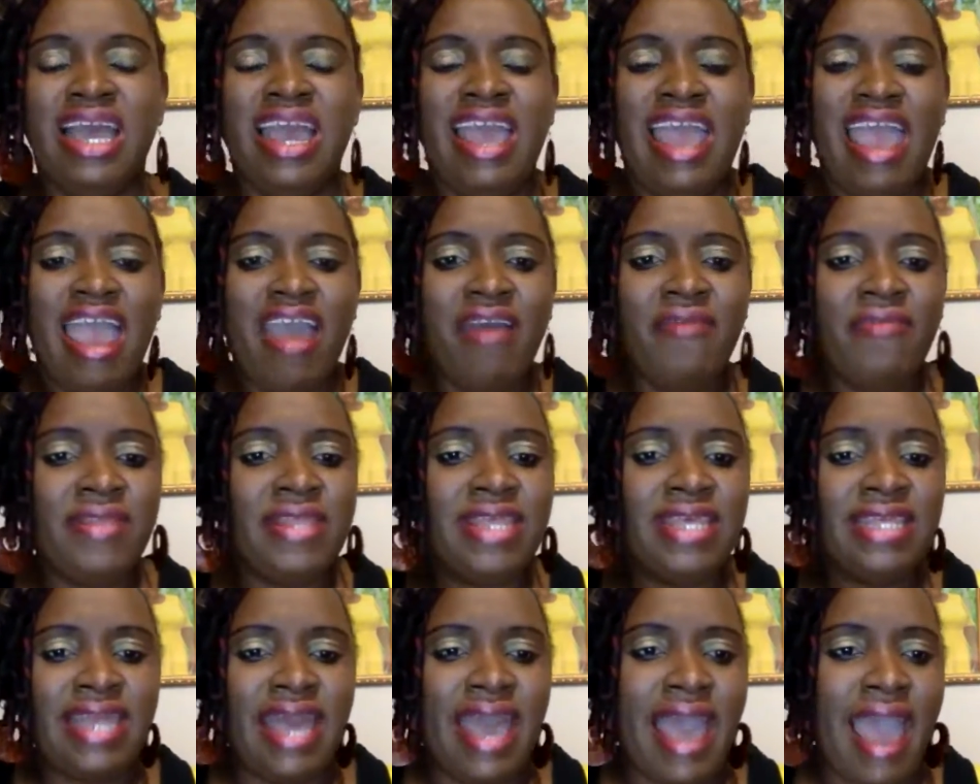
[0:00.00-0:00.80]

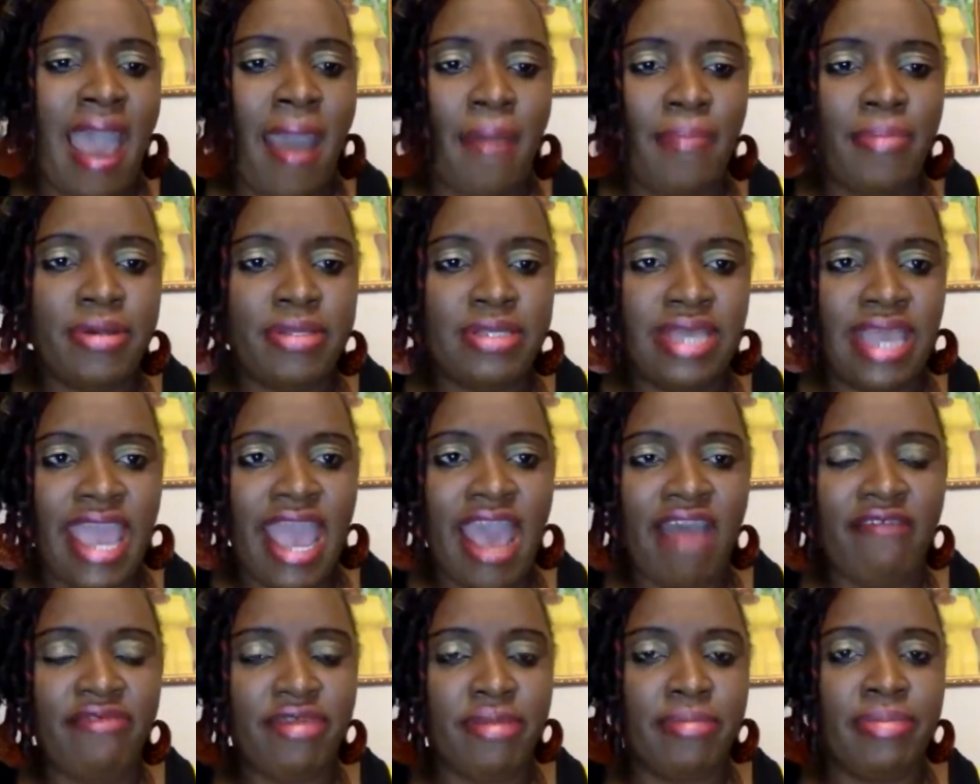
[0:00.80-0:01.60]
everything that happened. They
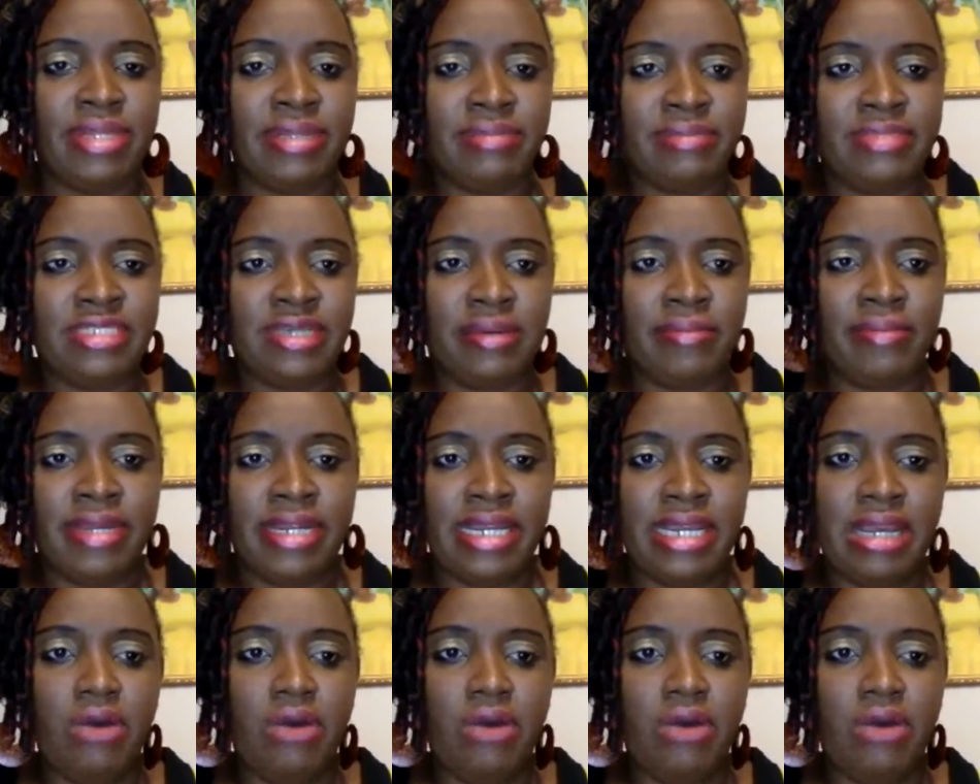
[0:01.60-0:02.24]
have to blame somebody.